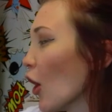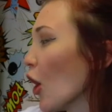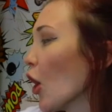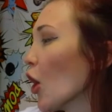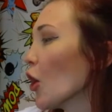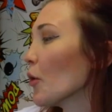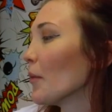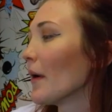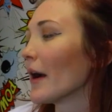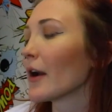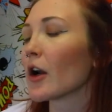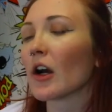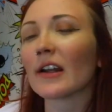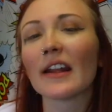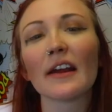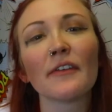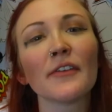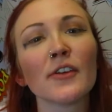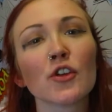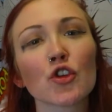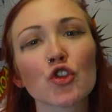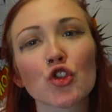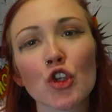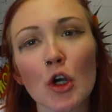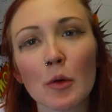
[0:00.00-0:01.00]
oh my god, I
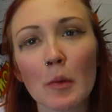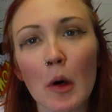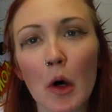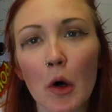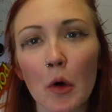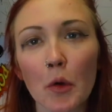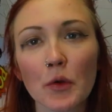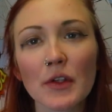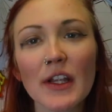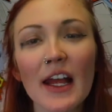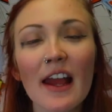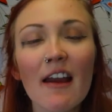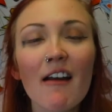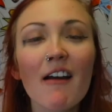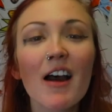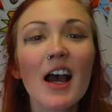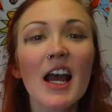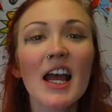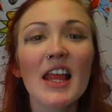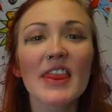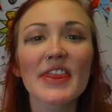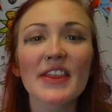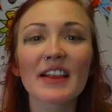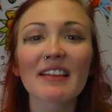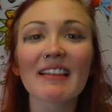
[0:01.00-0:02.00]
feel so old.
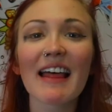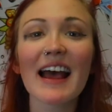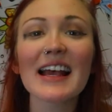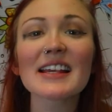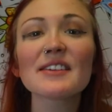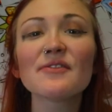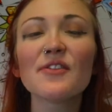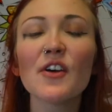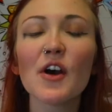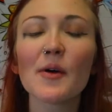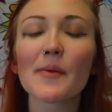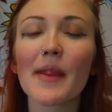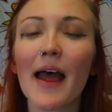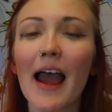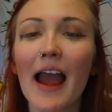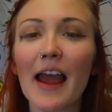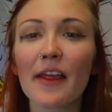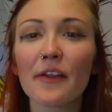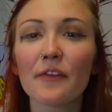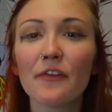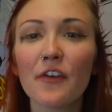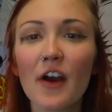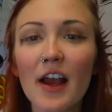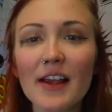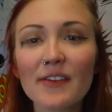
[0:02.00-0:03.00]
The first film
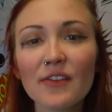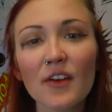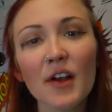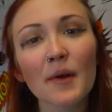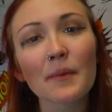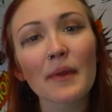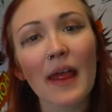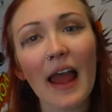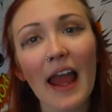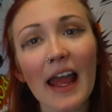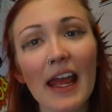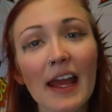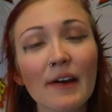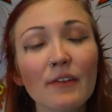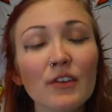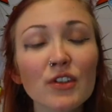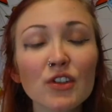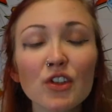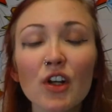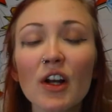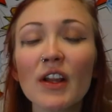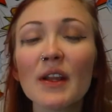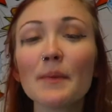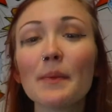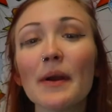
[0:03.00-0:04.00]
that I ever
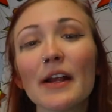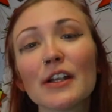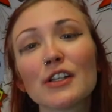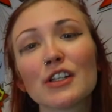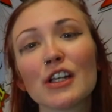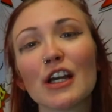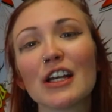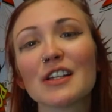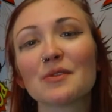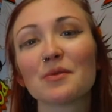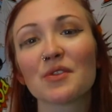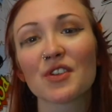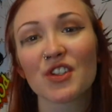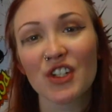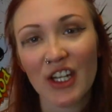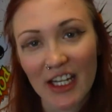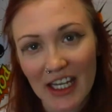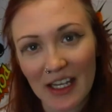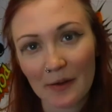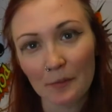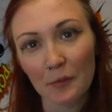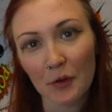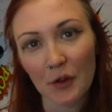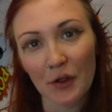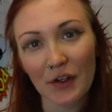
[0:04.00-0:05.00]
saw in the pictures was
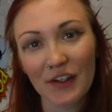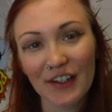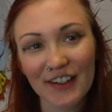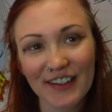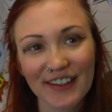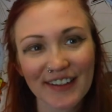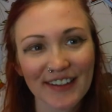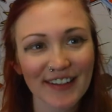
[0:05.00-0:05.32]
Chicken Run.